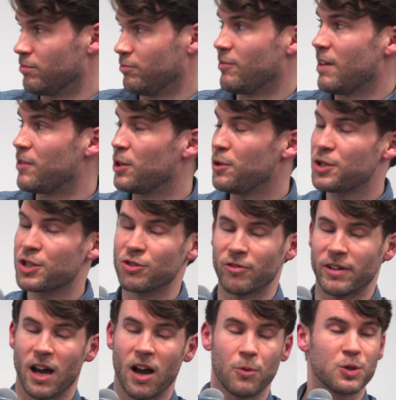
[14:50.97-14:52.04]

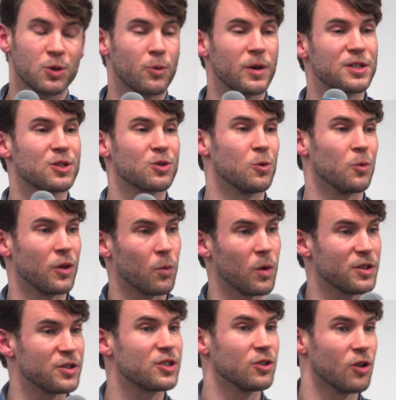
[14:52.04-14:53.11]
revolutionary. I was always taught that
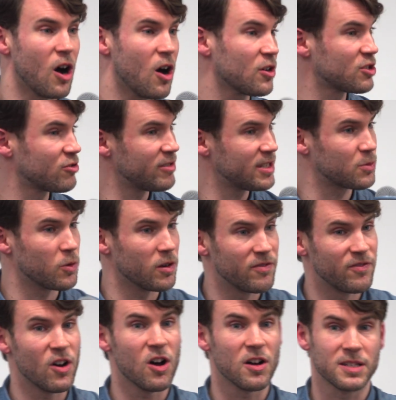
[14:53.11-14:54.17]
once your arteries were
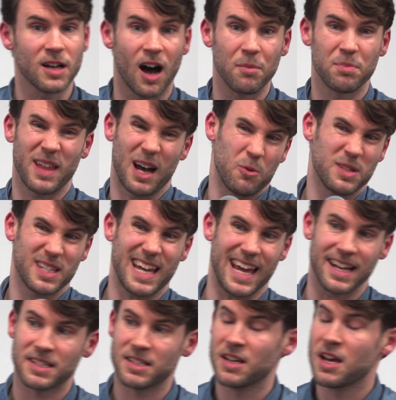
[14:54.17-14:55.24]
furred up, that was
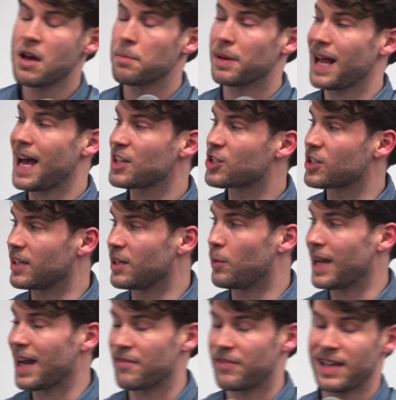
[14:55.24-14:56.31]
it. But actually,
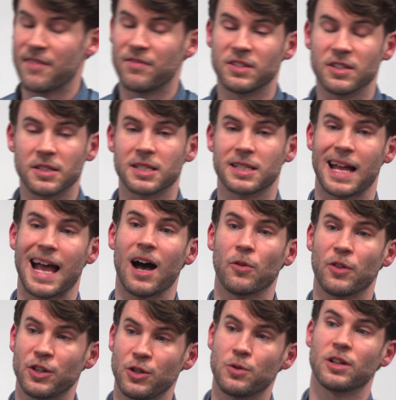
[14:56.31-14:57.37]
we have the evidence now
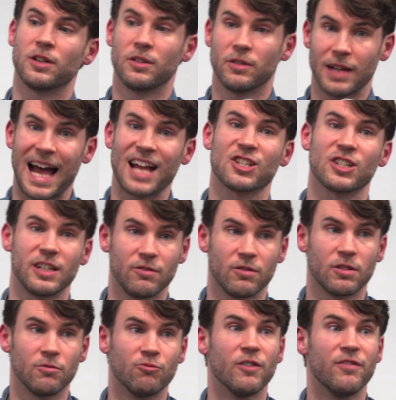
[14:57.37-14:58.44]
that you can actually
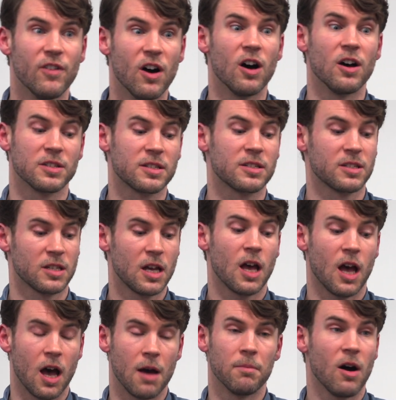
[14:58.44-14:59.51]
reverse
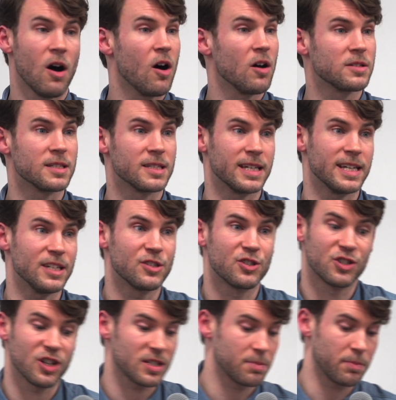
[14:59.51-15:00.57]
heart disease
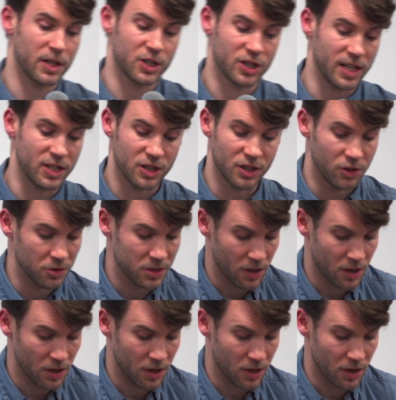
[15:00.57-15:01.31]
just by changing your